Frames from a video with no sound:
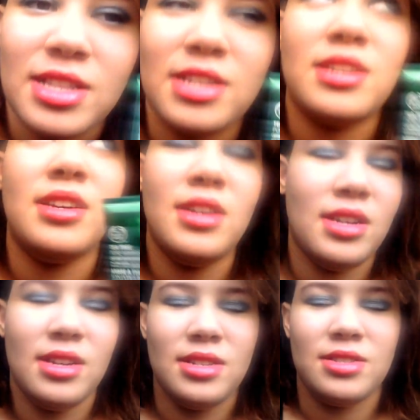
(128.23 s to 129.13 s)
I think
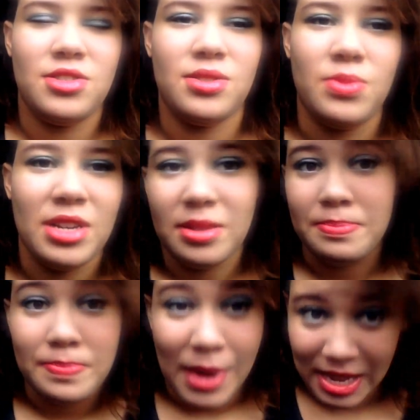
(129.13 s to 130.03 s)
is just one of the
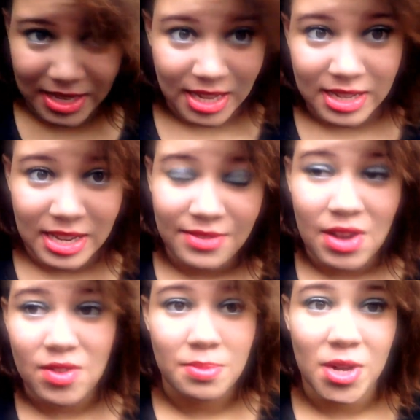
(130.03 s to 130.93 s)
best things I've
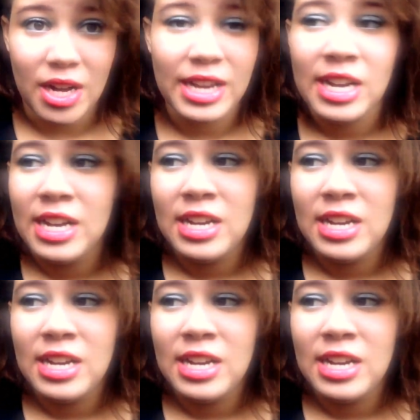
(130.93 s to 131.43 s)
ever bought.